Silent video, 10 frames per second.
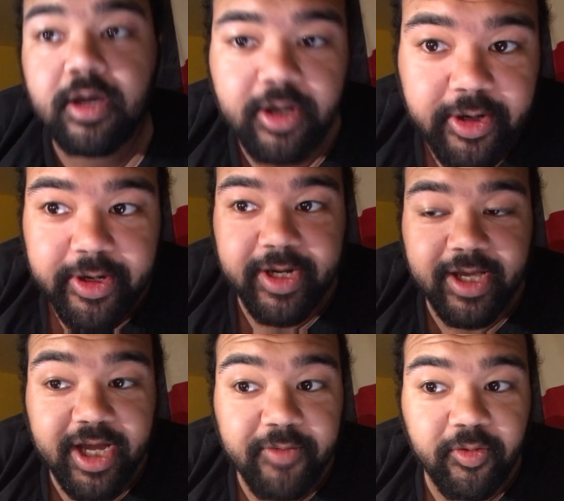Alright,
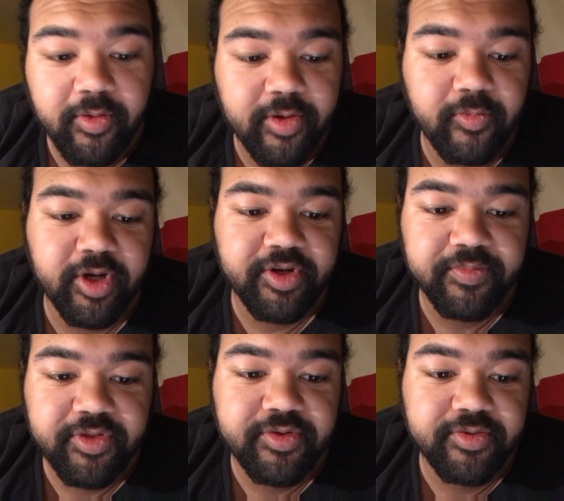hi everyone, welcome
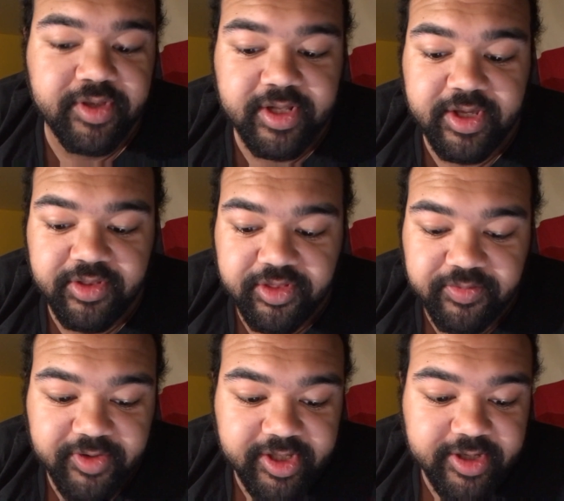to today's
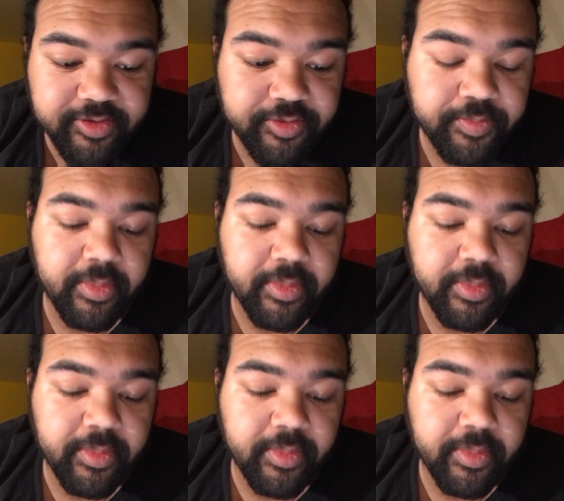video.